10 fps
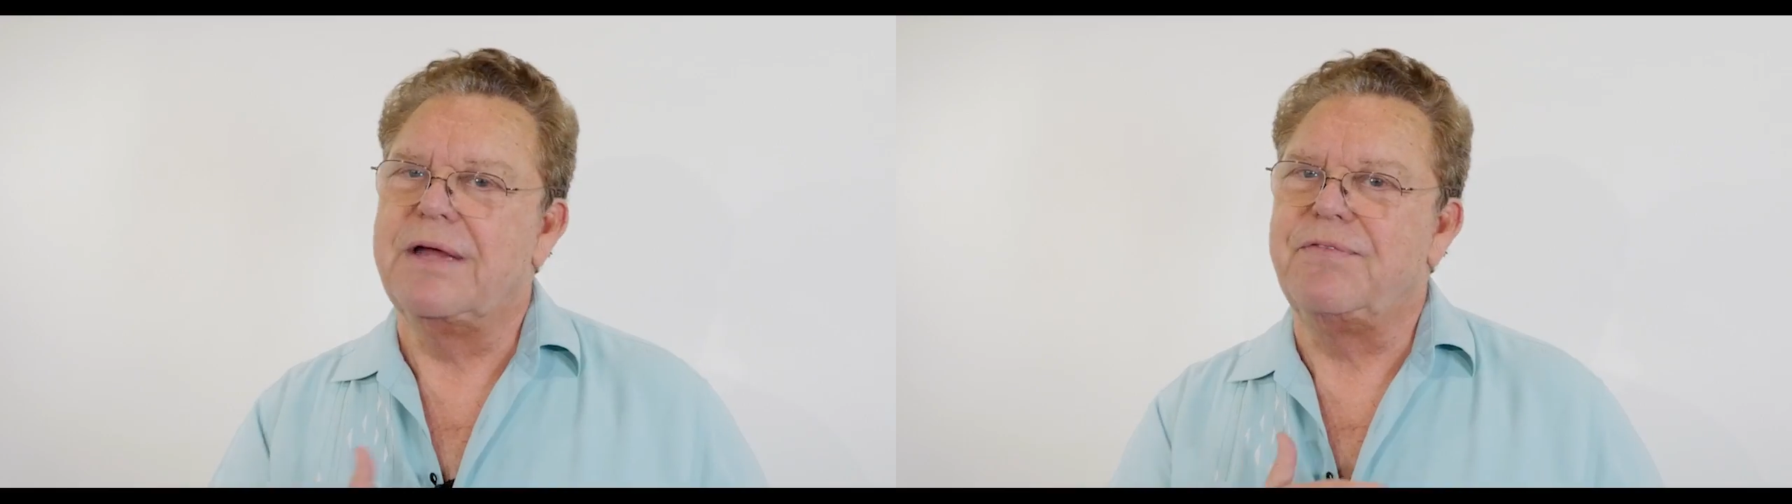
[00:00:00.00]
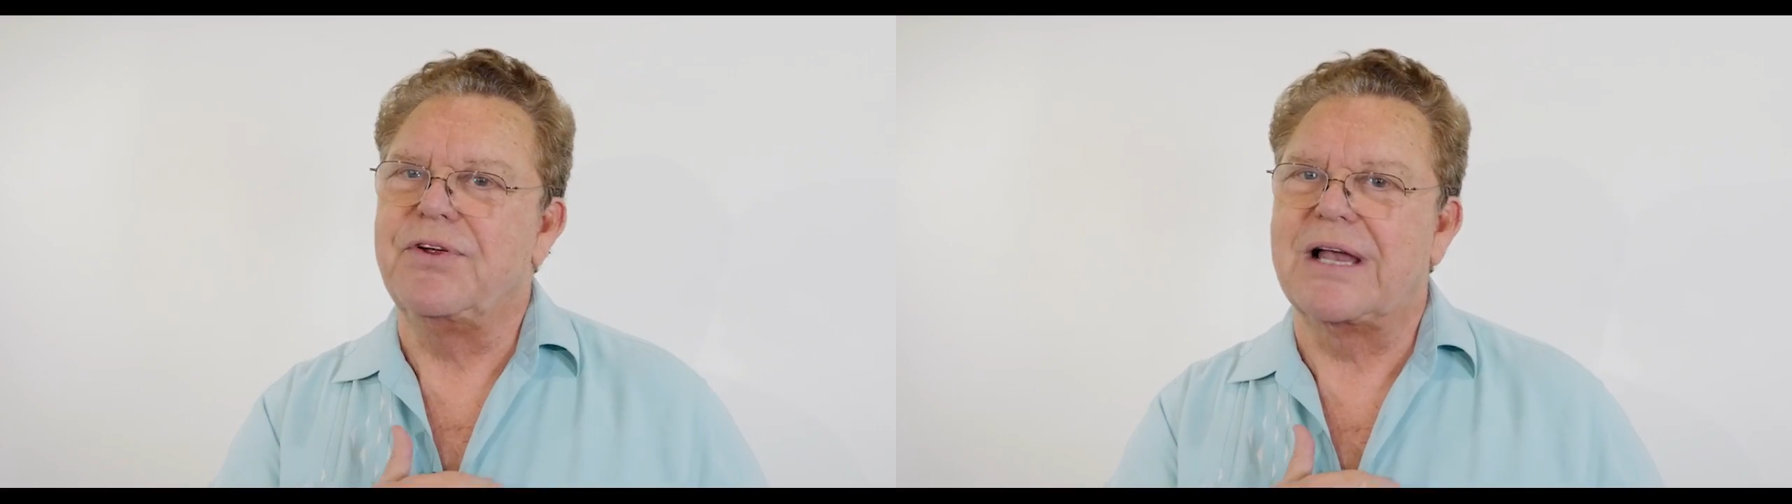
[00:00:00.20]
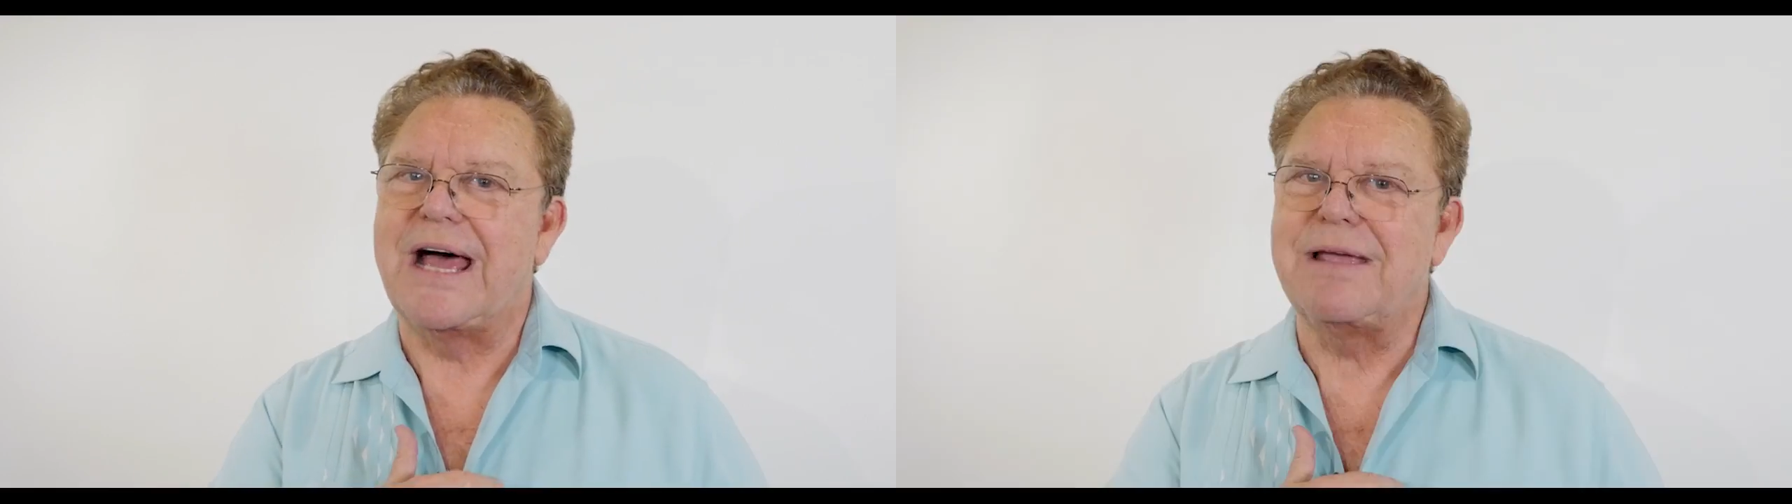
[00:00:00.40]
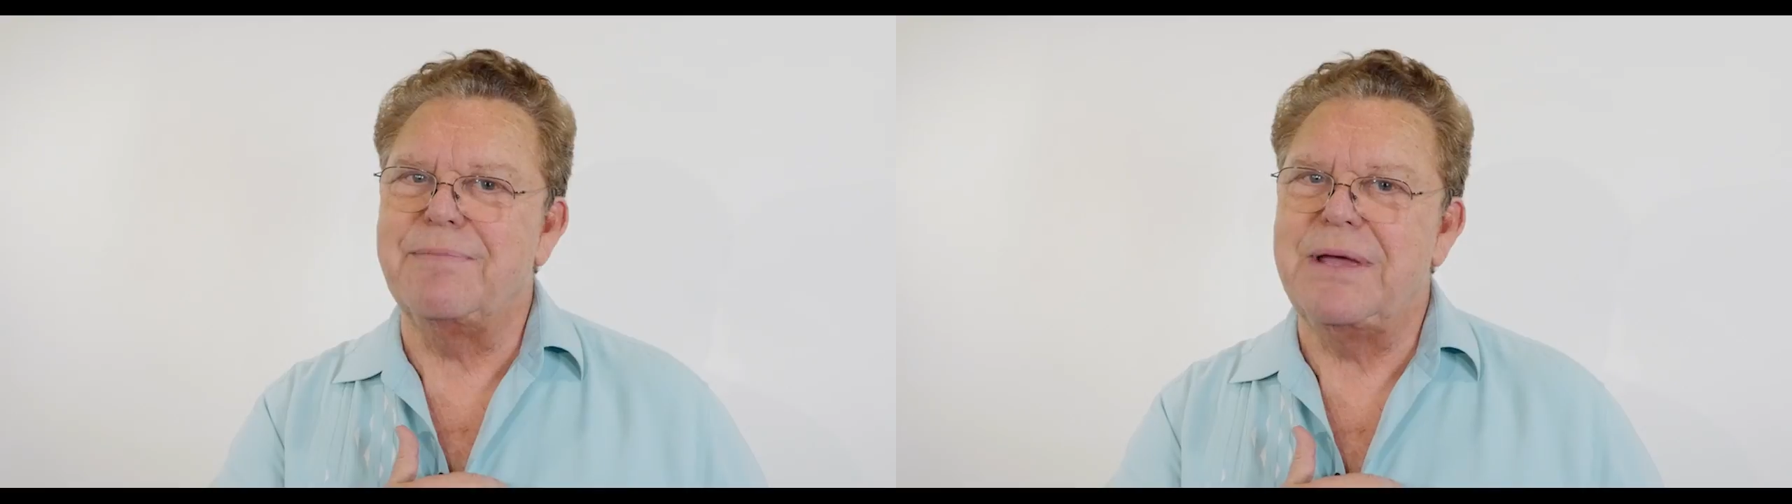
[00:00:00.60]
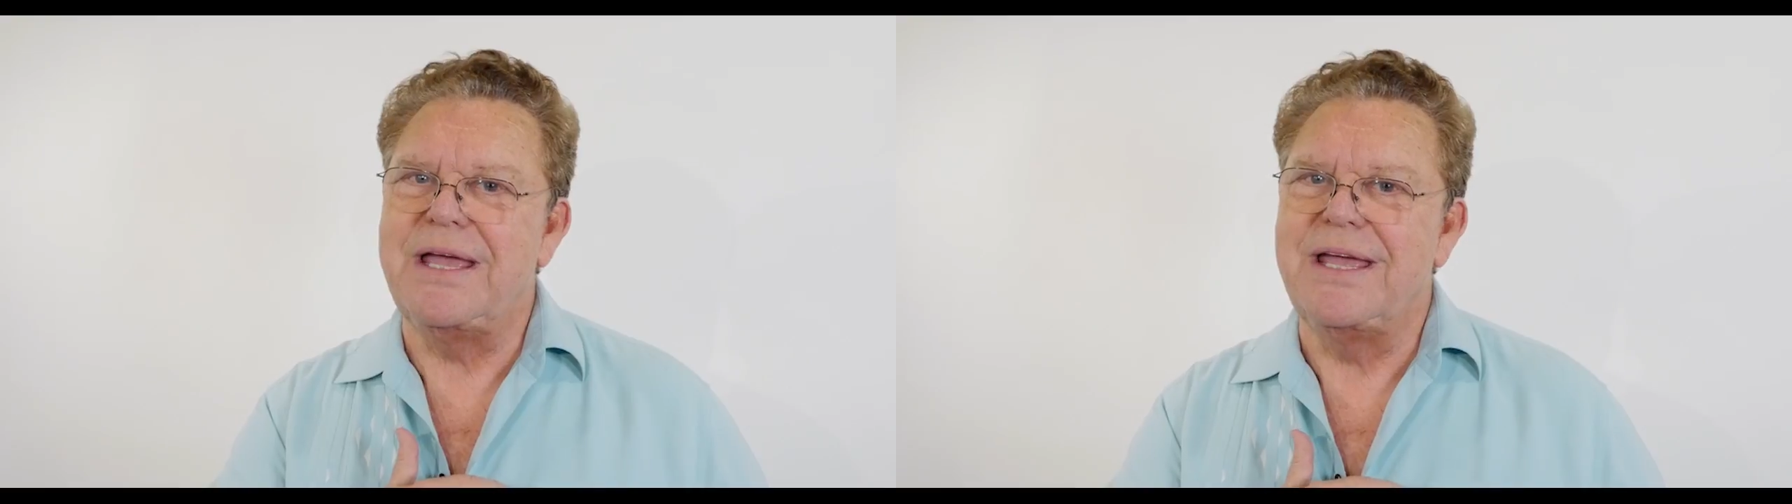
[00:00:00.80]
If you're like
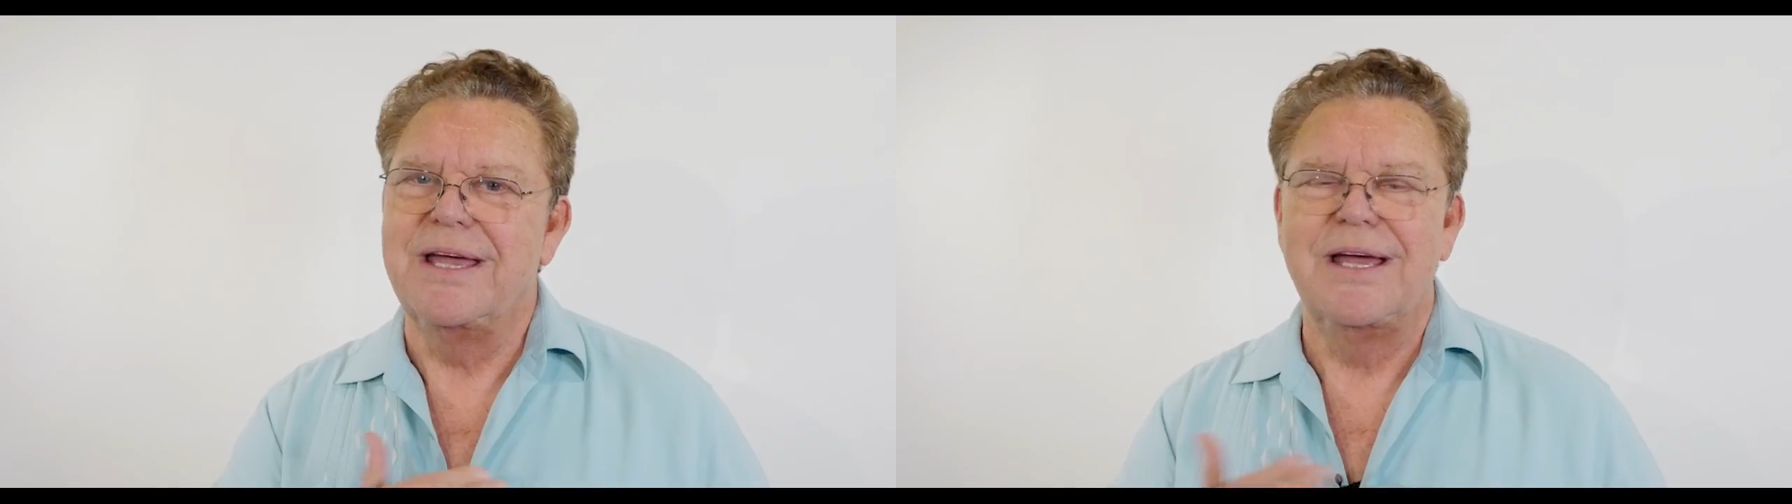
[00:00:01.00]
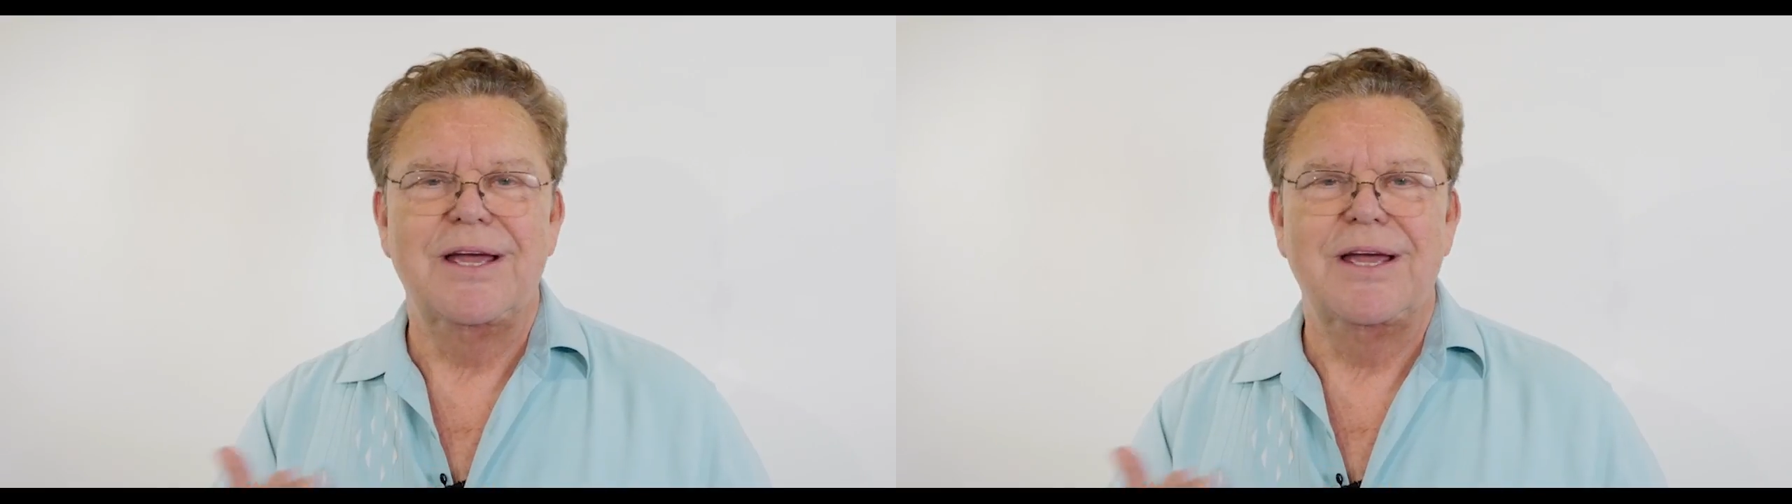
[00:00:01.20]
me,